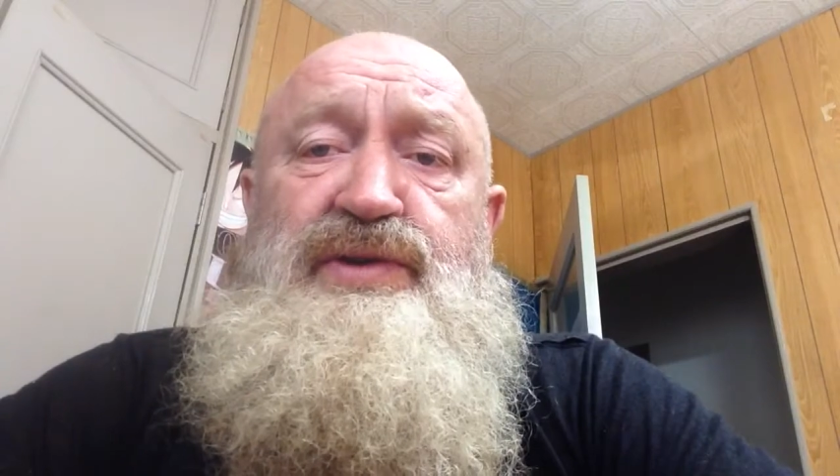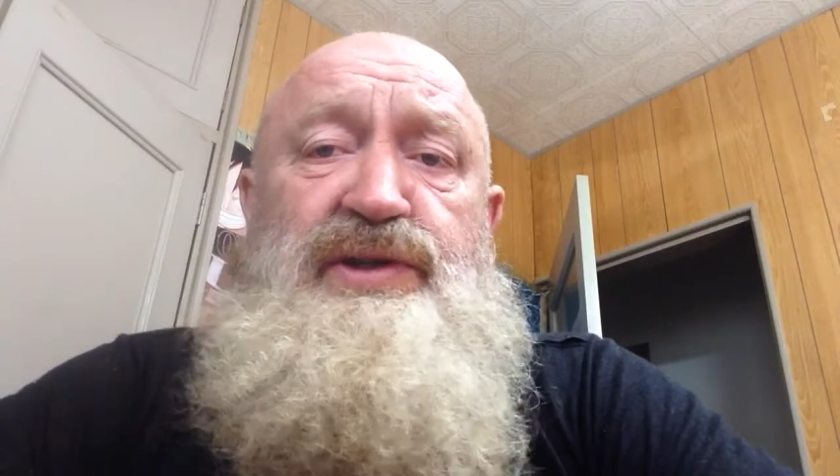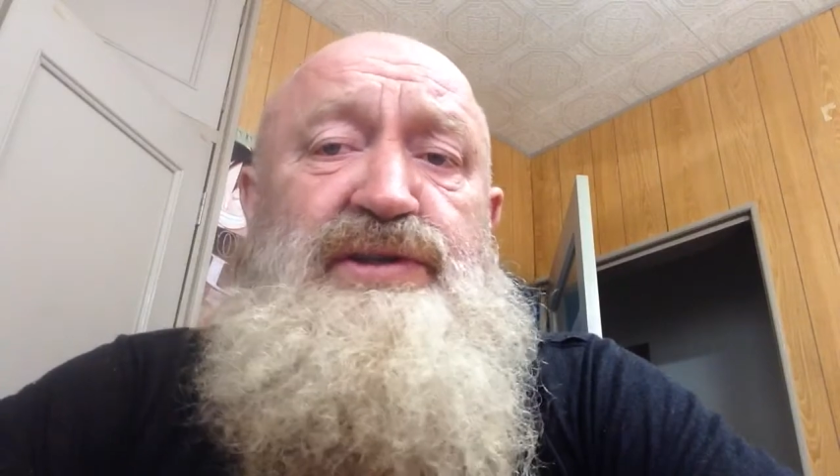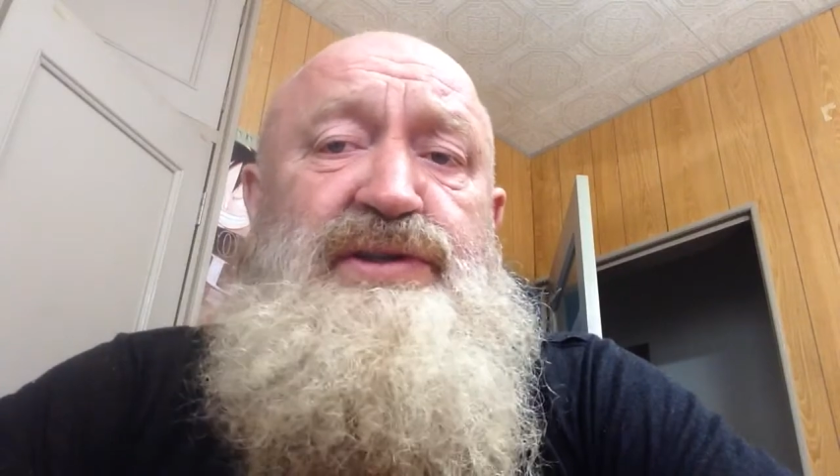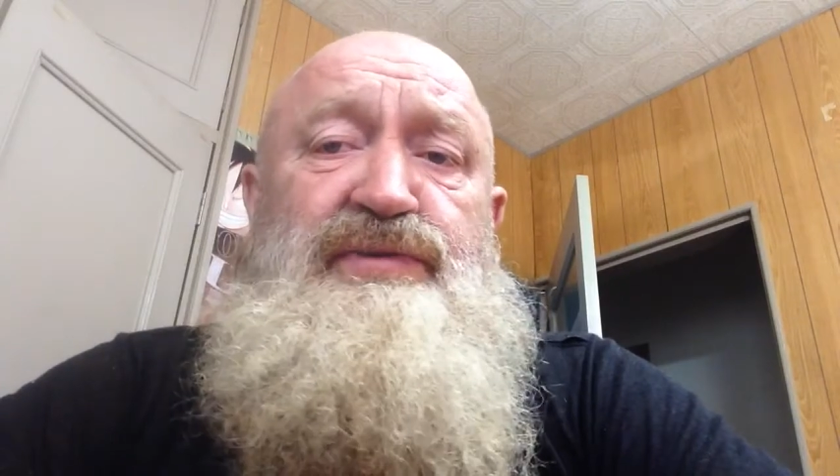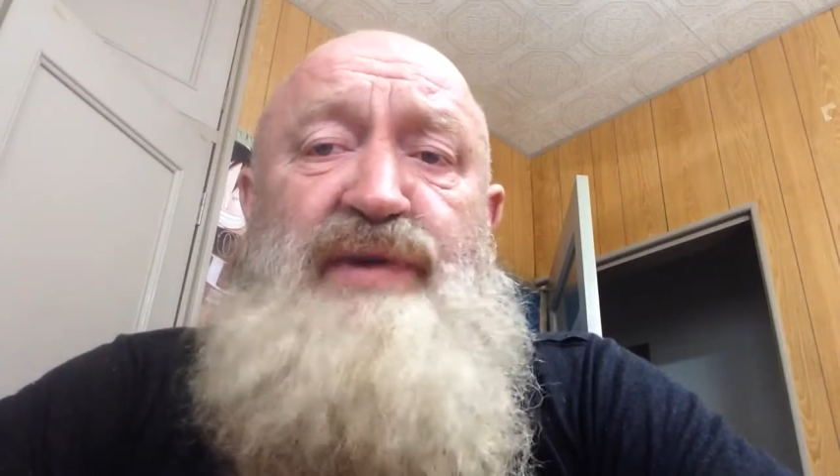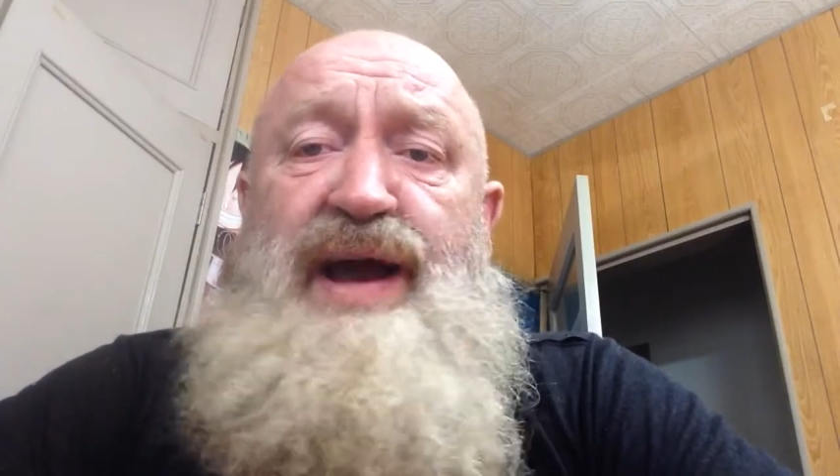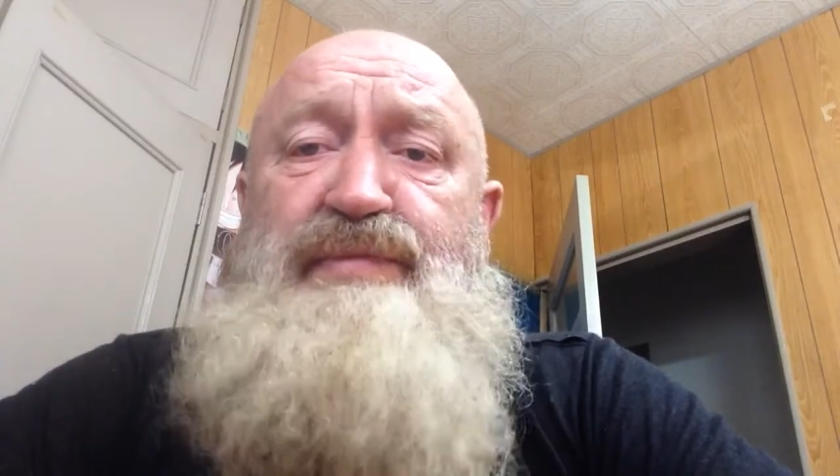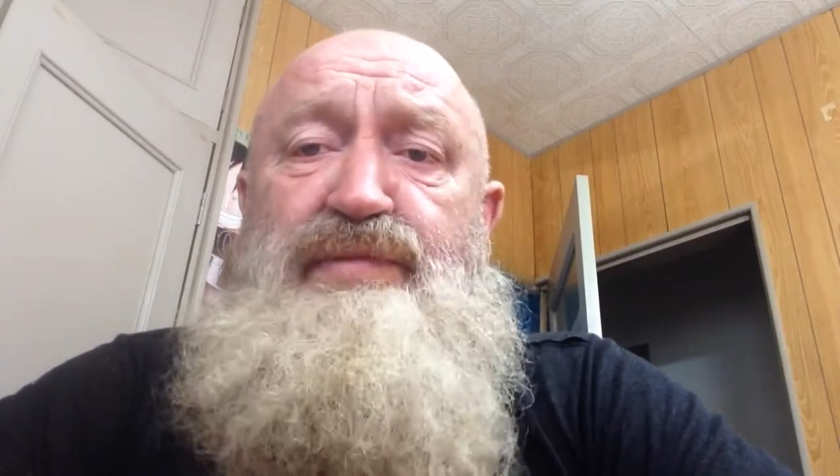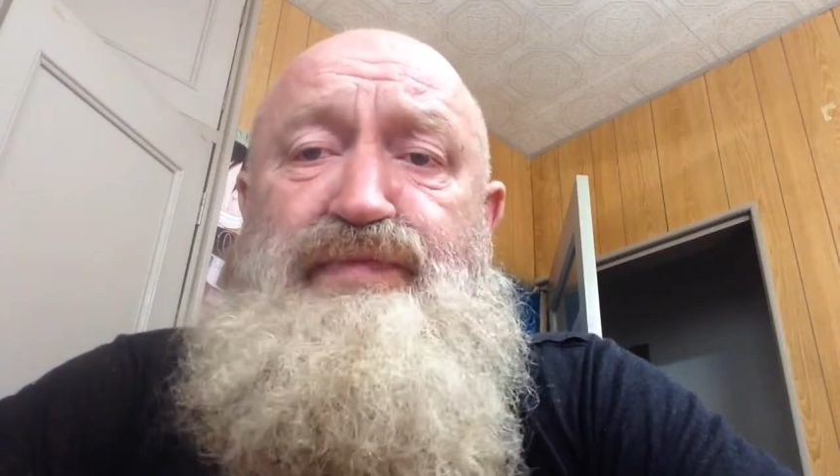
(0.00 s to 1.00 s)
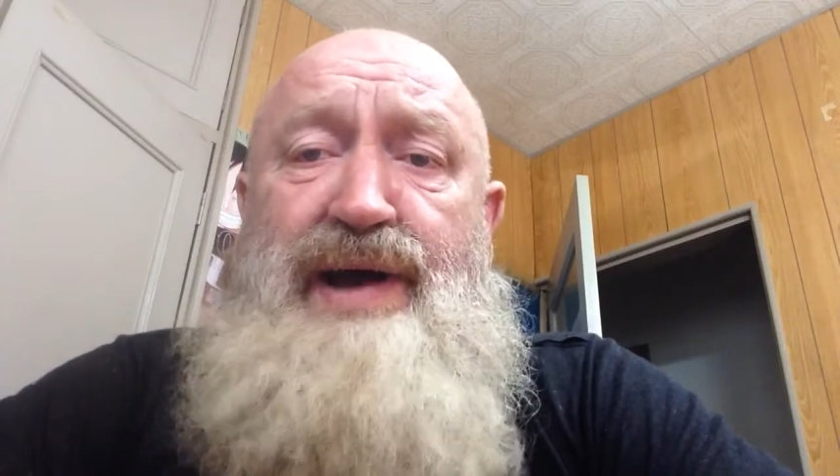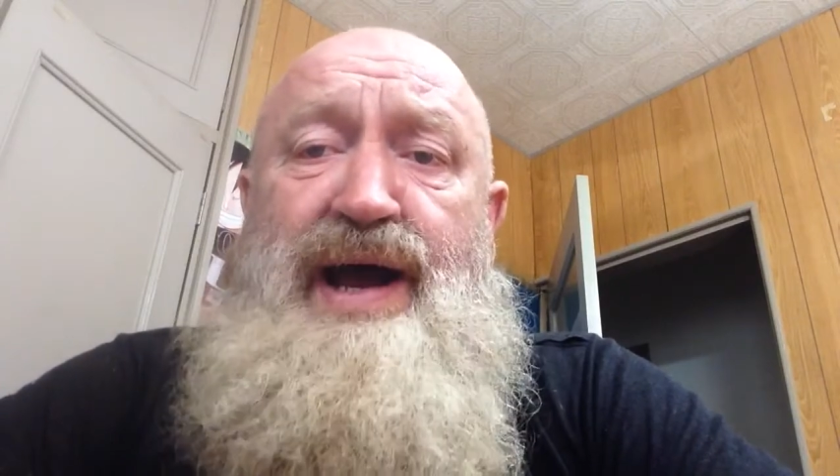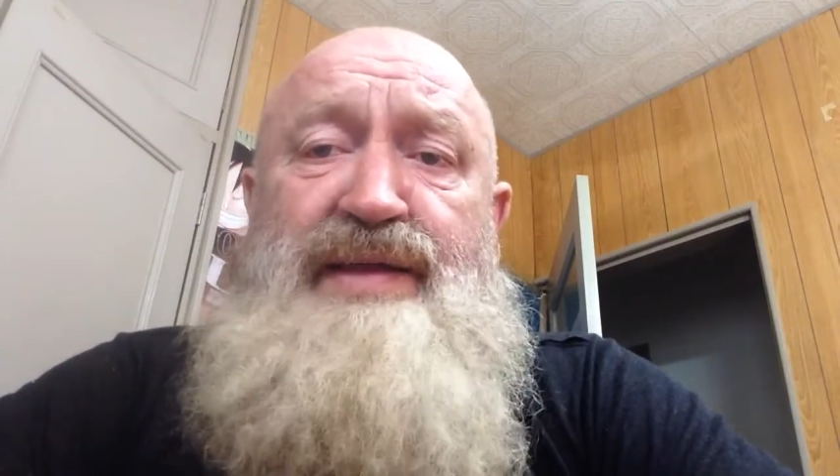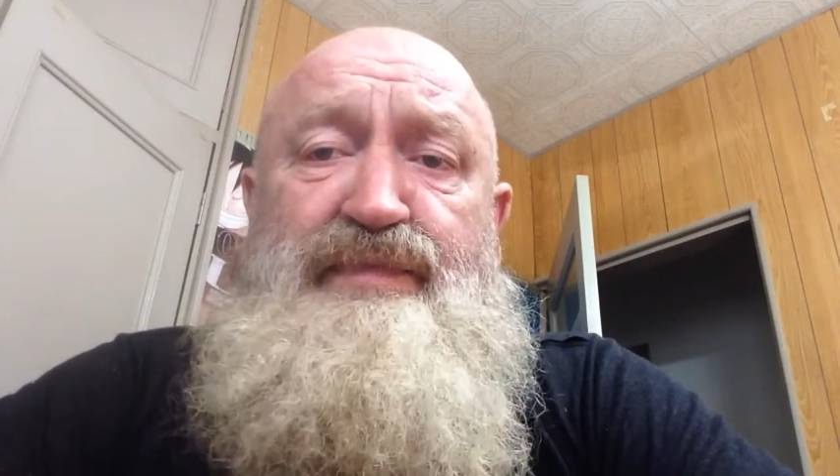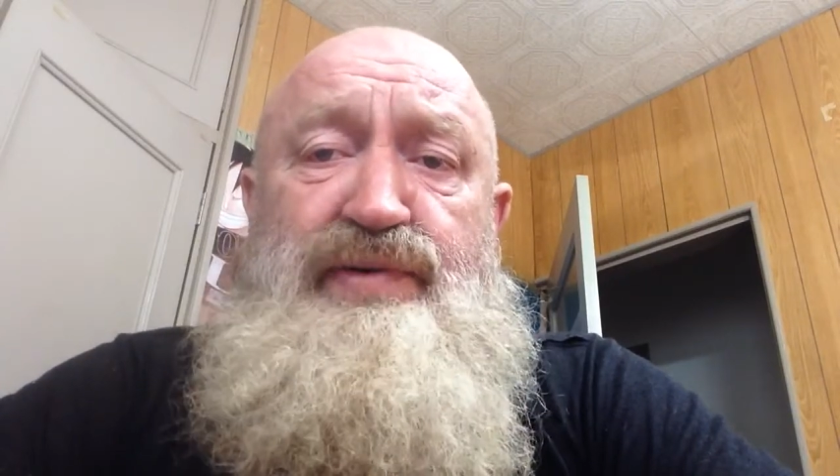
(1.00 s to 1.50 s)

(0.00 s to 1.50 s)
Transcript: just grab her by the